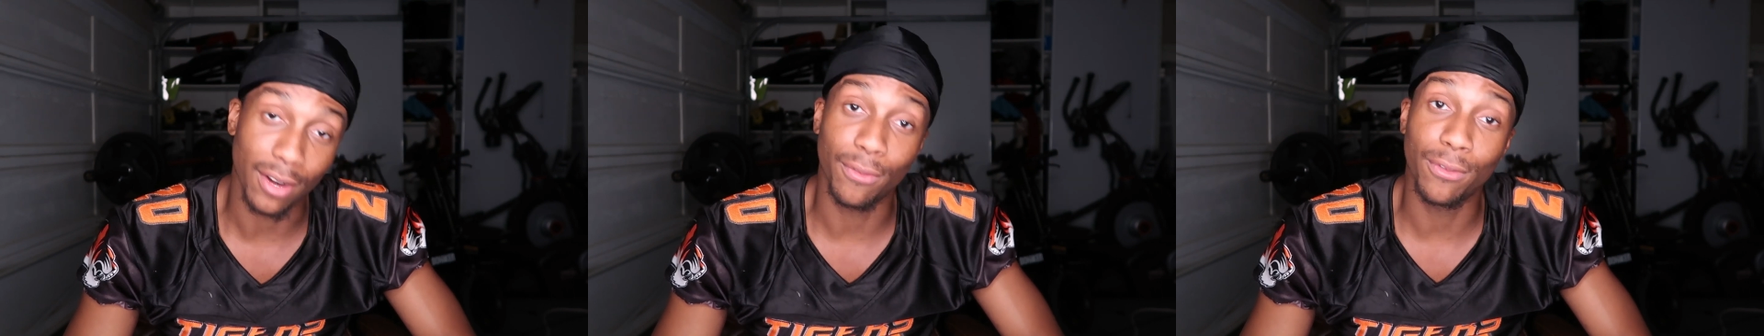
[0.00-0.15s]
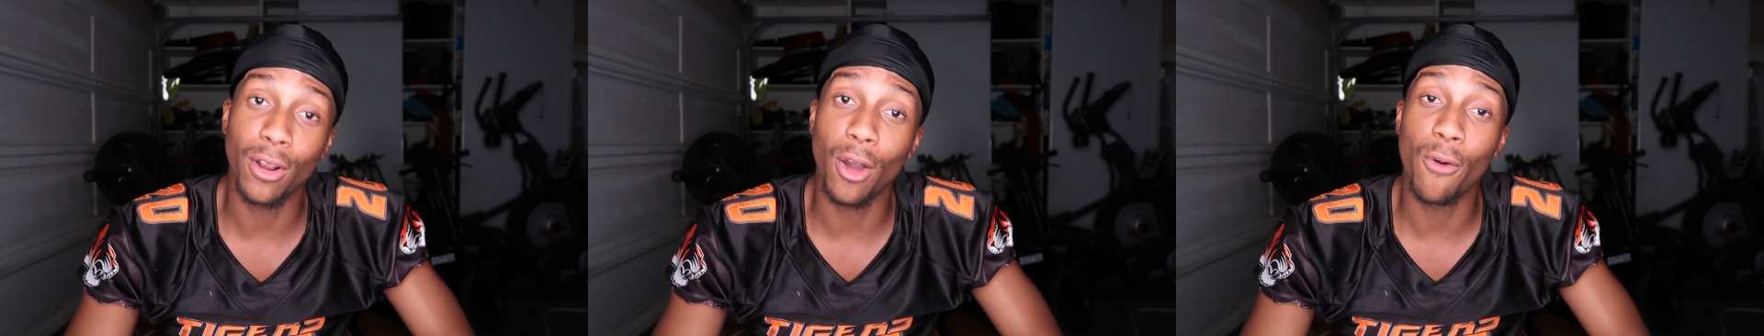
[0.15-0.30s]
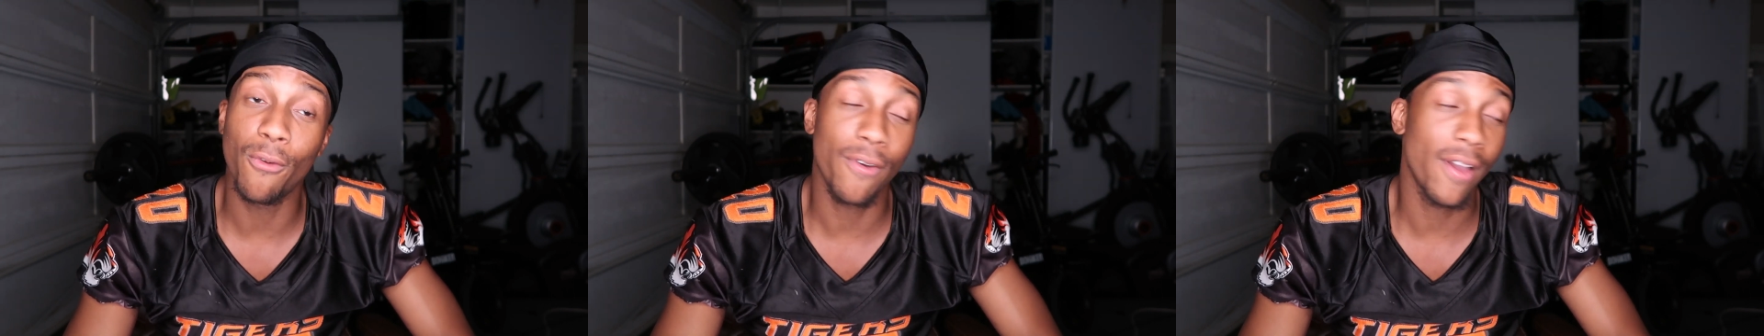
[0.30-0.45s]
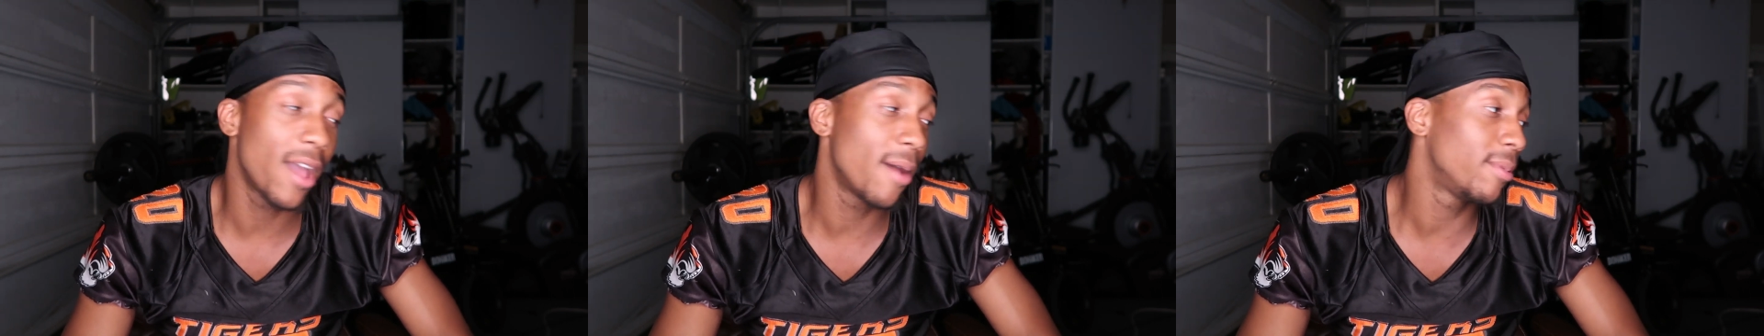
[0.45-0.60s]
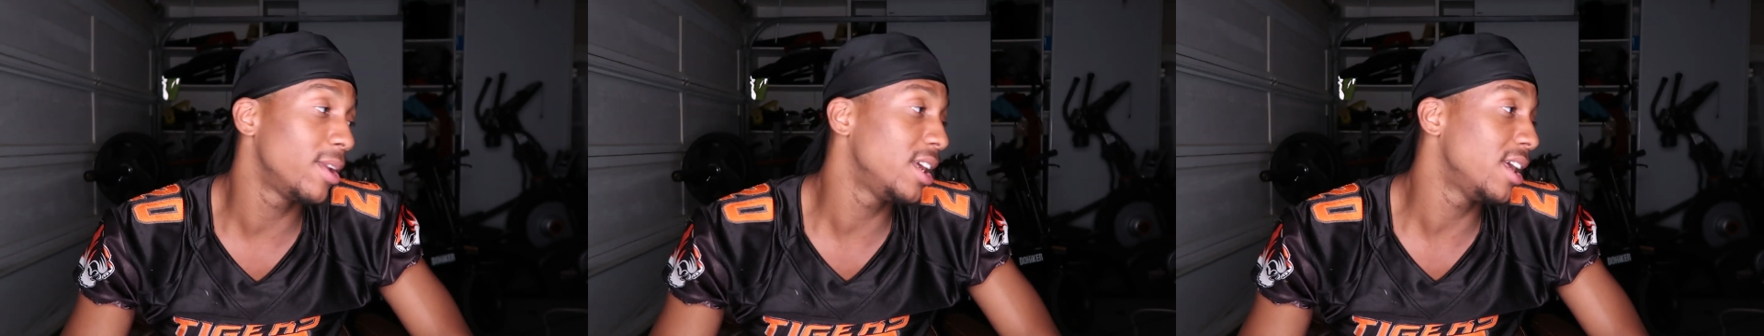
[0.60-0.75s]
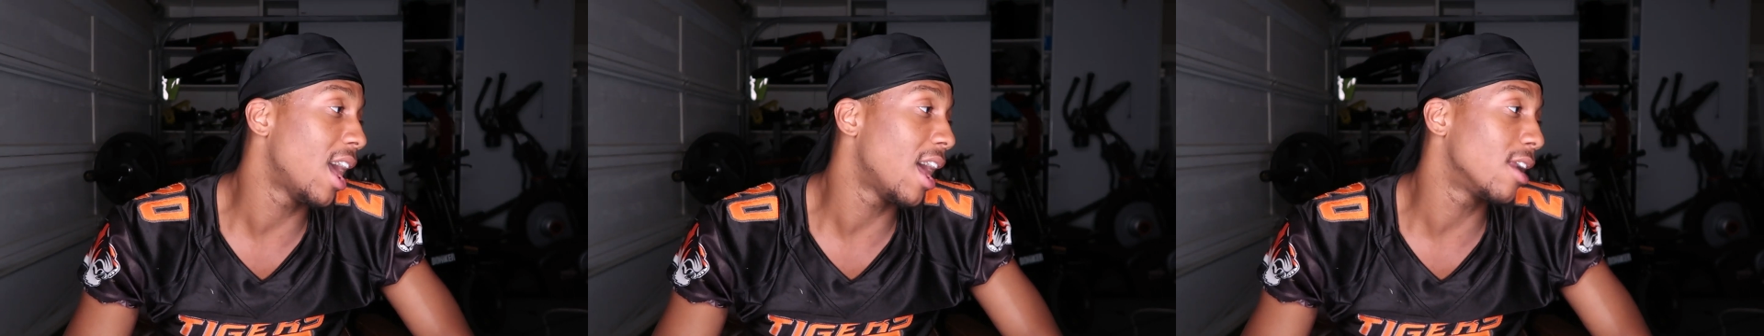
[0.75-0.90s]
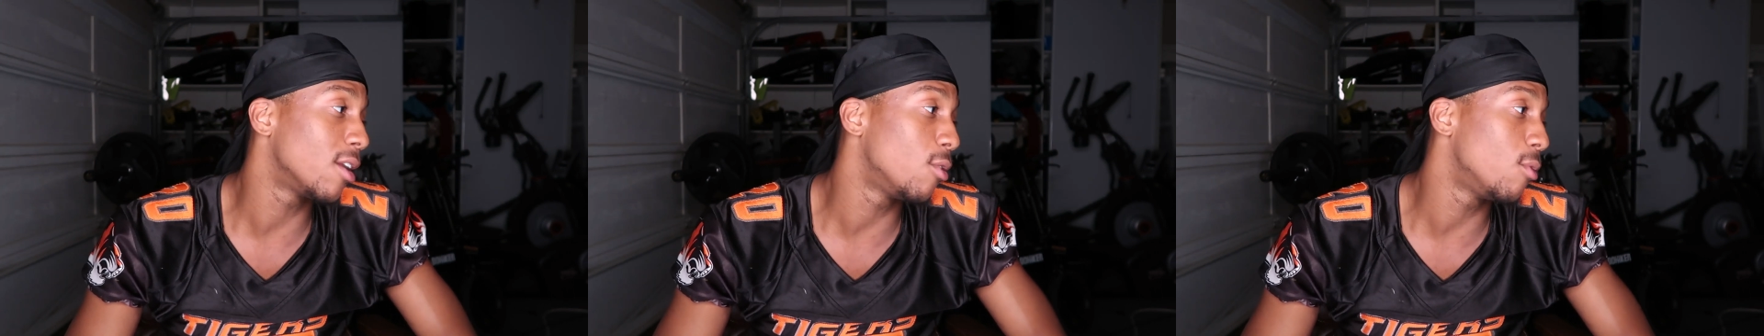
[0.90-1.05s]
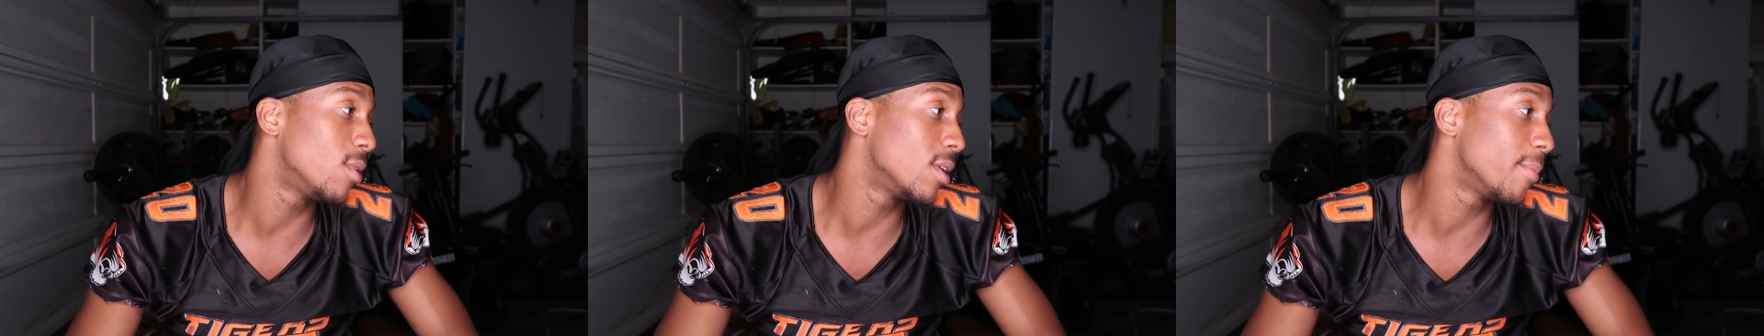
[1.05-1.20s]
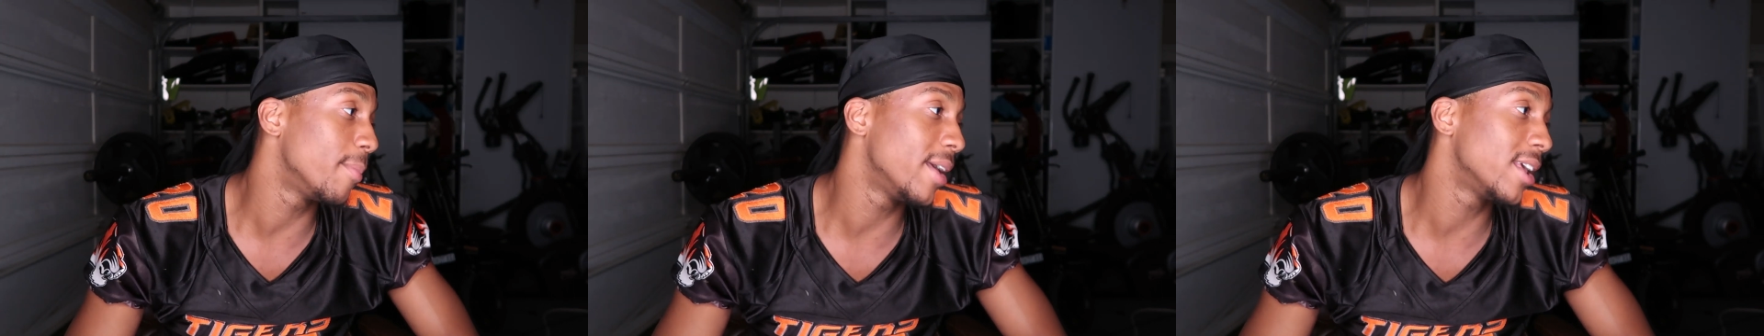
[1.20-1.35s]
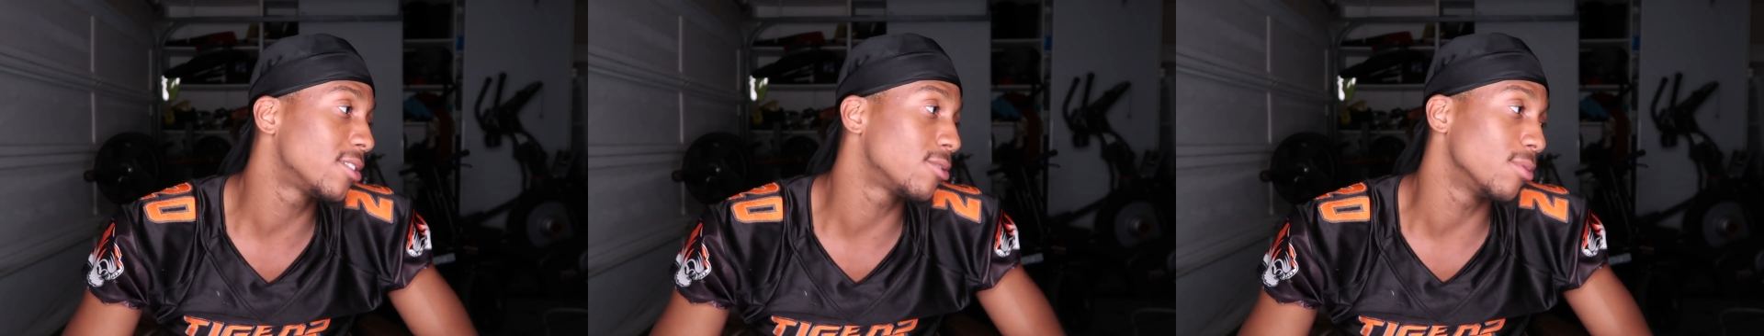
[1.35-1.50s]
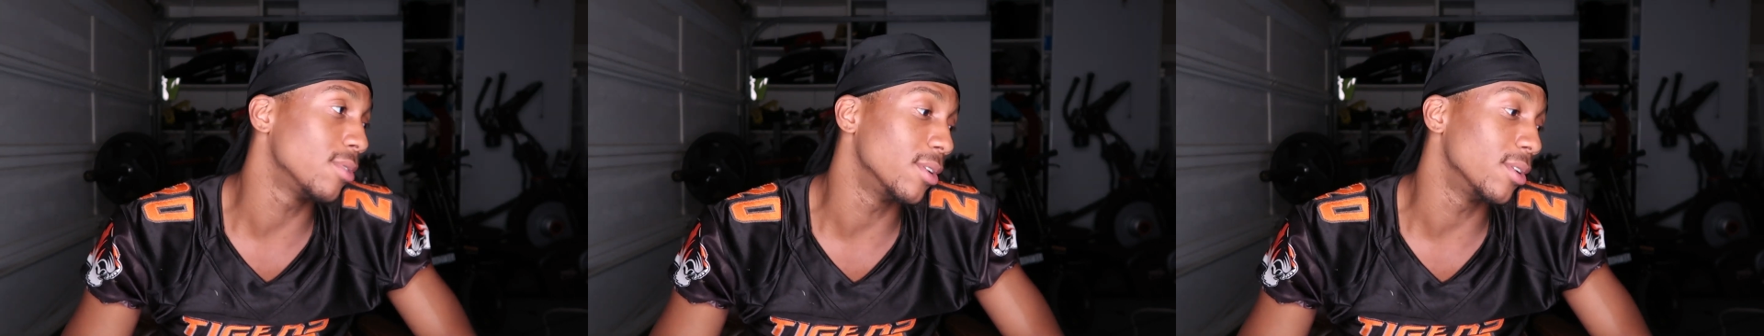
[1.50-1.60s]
The Flowe family, I don't want to mess